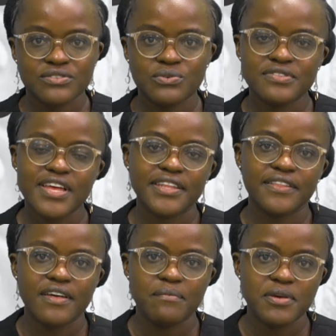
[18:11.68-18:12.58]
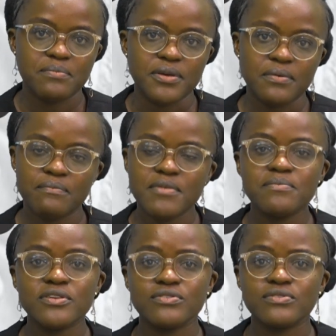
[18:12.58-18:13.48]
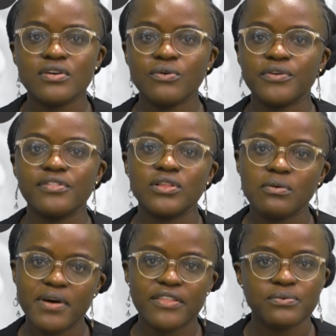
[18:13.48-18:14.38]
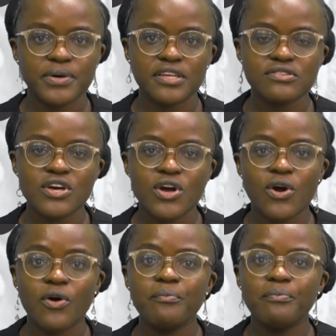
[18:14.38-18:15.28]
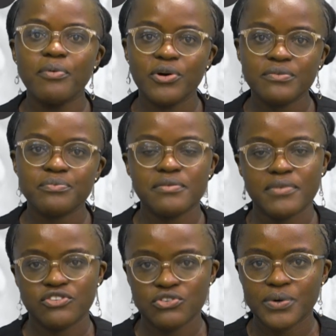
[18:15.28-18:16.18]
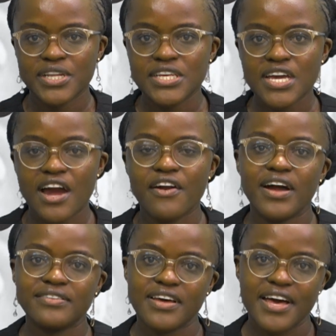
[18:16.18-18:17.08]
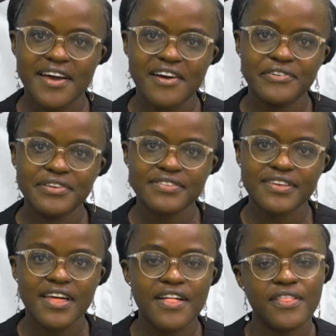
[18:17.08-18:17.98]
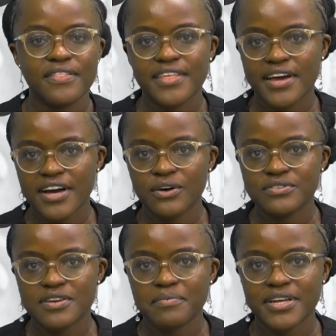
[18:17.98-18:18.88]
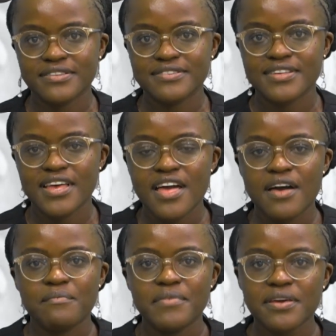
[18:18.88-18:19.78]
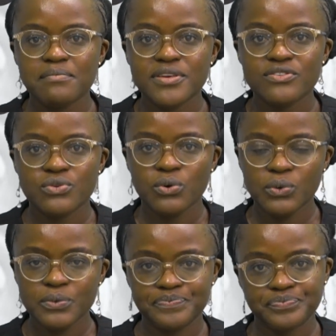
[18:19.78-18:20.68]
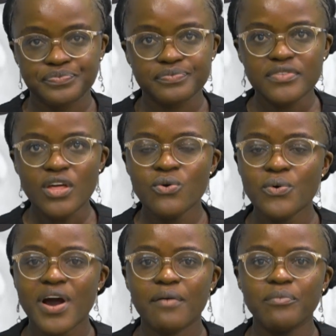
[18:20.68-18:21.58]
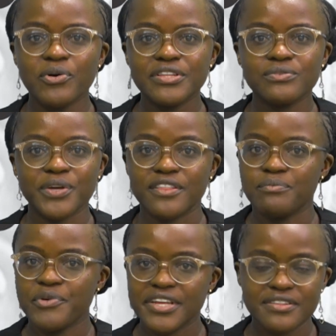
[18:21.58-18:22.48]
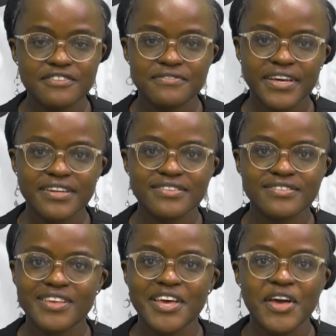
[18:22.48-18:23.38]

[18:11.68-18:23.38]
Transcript: concerning the baby. Babies with low birth weight or born prematurely are at a higher risk than their counterparts. Babies who are born with brain defects,